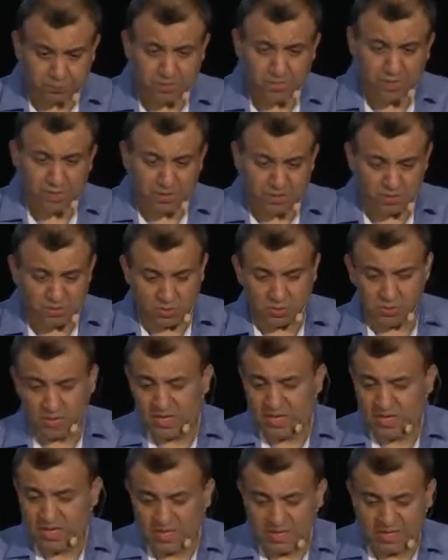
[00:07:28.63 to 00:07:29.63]
So
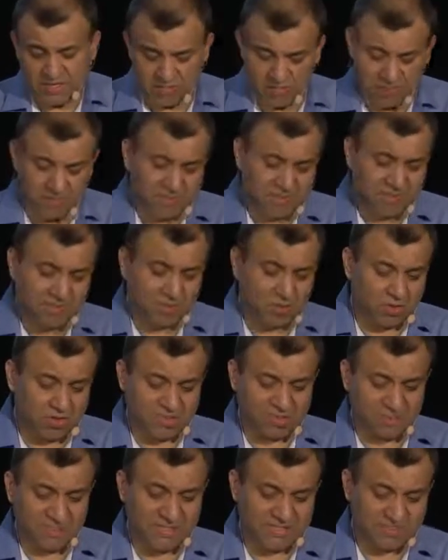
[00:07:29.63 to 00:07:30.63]
it implements all
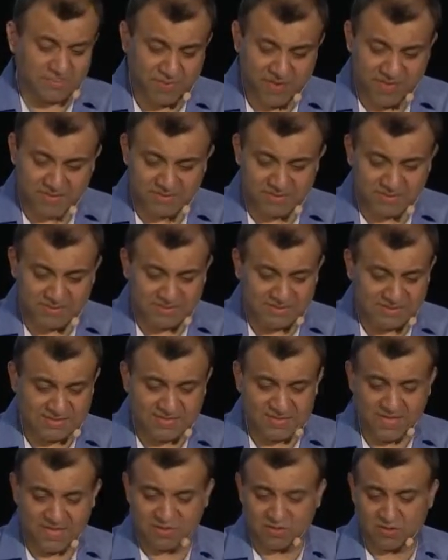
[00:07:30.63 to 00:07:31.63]
the best practices. It
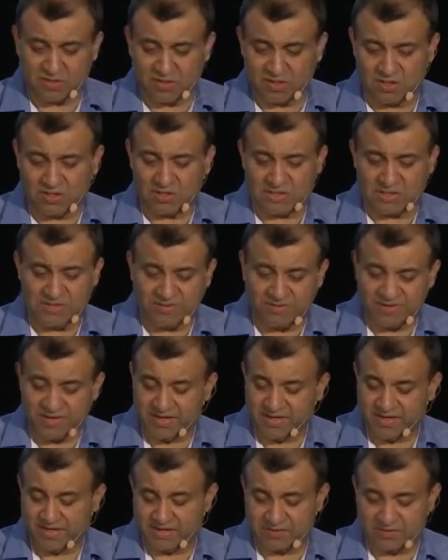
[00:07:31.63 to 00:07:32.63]
has all the
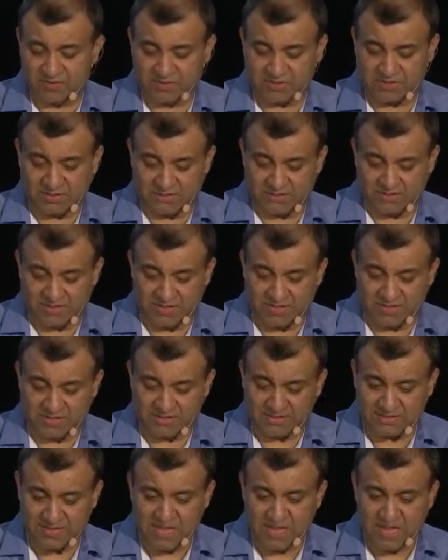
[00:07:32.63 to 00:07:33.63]
ingredients for
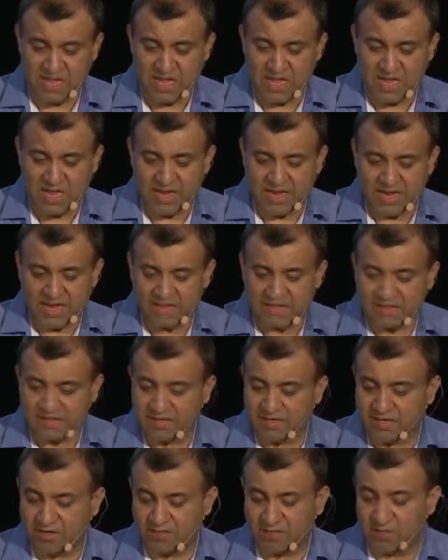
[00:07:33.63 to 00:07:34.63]
serverless, and it's
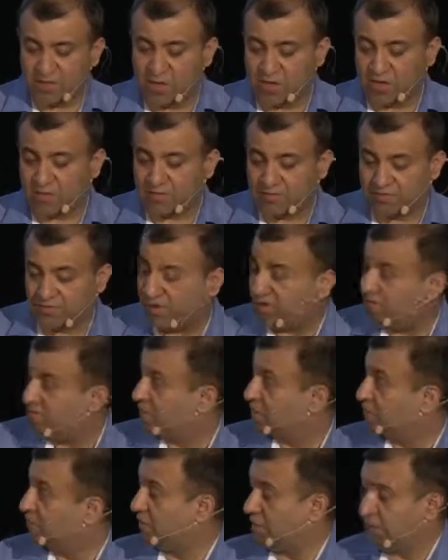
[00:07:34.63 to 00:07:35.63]
kind of a modern
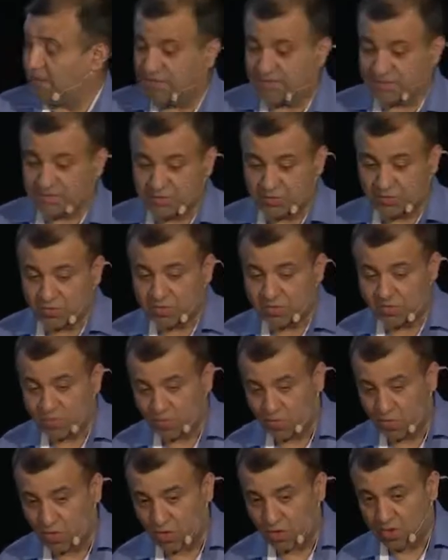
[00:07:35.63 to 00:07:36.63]
framework. So it takes into
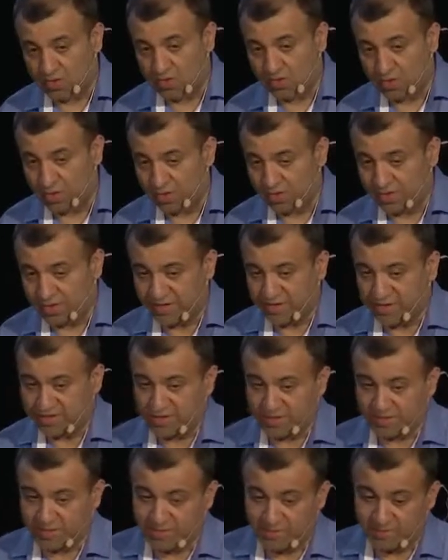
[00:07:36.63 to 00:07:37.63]
account all the modern
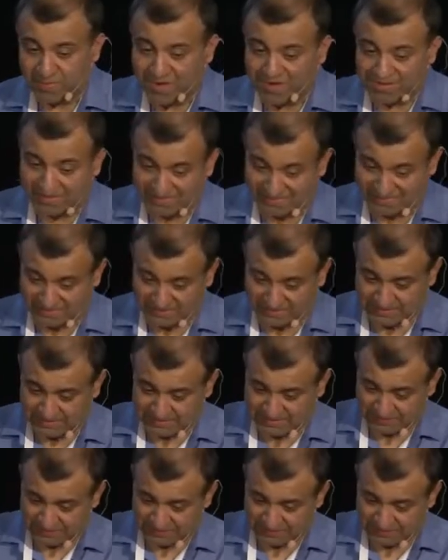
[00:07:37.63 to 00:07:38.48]
development practices.